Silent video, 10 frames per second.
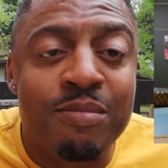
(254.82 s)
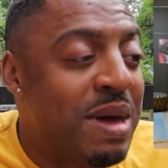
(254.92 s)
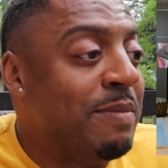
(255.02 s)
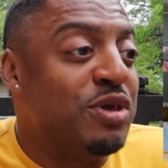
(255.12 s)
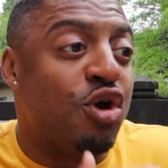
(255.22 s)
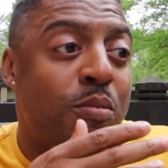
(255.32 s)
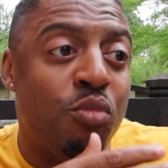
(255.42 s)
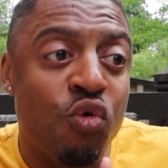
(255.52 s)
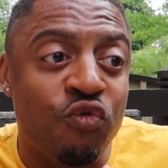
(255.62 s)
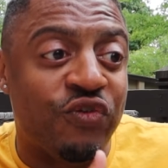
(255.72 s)
Maybe you're
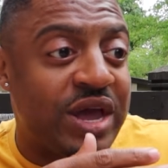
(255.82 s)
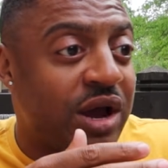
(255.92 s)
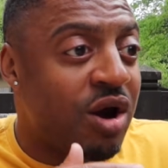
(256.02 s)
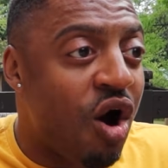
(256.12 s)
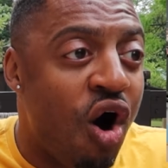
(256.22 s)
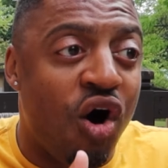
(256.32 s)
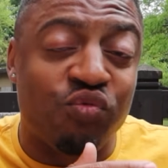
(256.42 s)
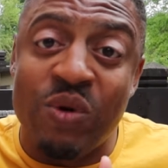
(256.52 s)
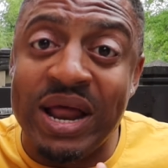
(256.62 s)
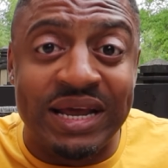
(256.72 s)
moving
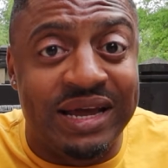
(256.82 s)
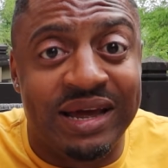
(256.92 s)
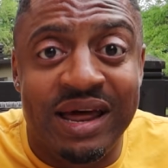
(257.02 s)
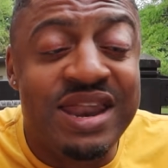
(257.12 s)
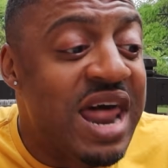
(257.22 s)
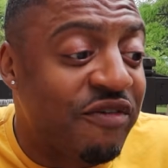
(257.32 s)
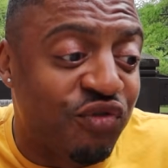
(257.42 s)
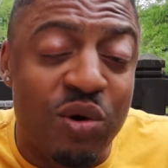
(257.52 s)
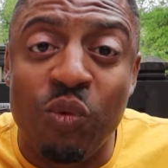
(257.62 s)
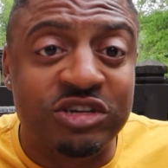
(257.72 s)
already,
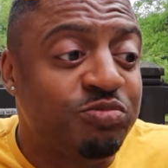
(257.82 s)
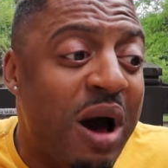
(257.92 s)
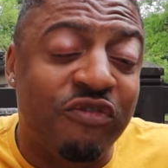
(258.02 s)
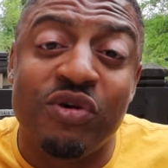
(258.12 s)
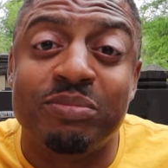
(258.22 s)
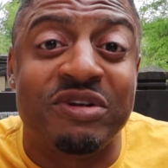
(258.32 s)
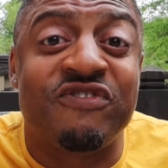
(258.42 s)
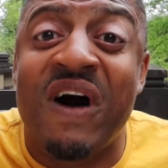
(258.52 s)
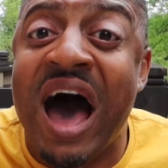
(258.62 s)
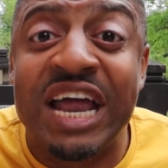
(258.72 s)
never in one spot for him to
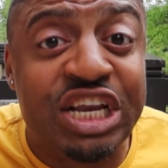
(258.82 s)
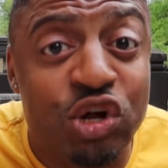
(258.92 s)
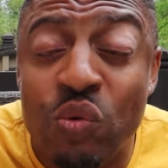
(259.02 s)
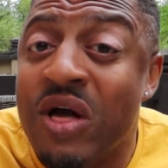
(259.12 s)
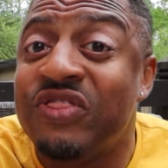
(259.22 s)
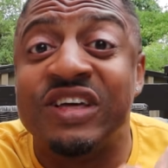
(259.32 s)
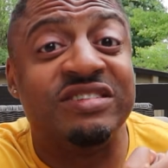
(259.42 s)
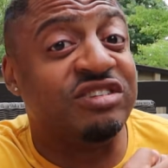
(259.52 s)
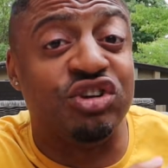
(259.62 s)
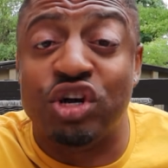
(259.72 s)
find you.
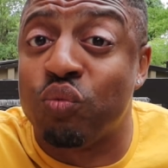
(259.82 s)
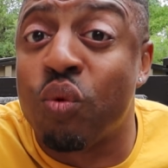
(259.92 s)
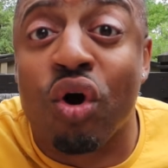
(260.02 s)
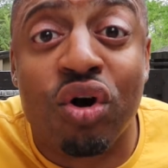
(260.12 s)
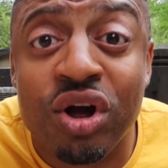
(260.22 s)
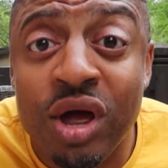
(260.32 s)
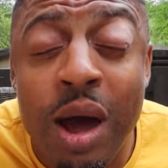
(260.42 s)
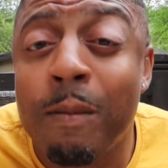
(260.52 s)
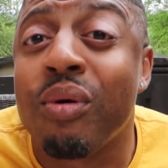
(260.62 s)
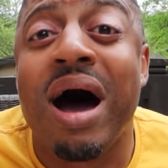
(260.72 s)
This is good work.
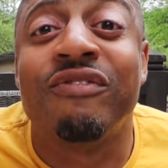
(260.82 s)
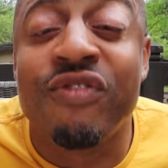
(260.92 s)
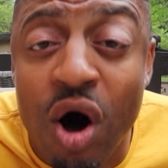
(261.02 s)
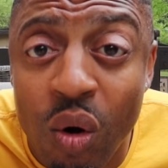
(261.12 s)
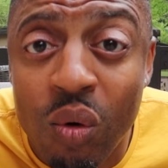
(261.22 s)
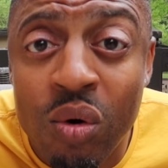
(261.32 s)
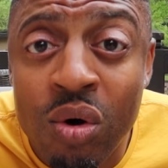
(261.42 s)
Bravo.